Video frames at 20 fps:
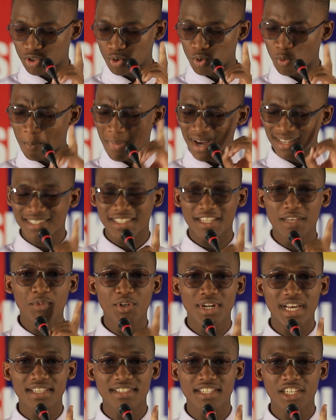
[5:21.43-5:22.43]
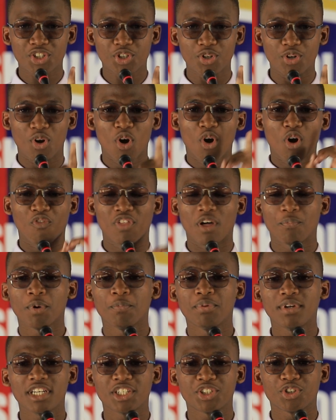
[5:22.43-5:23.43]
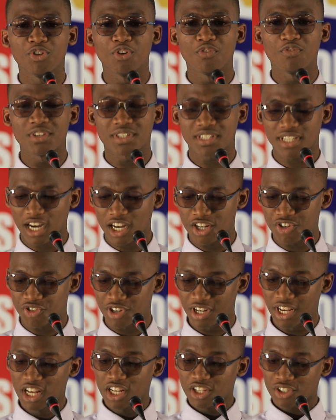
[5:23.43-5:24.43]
to mass immunization of the population of this country.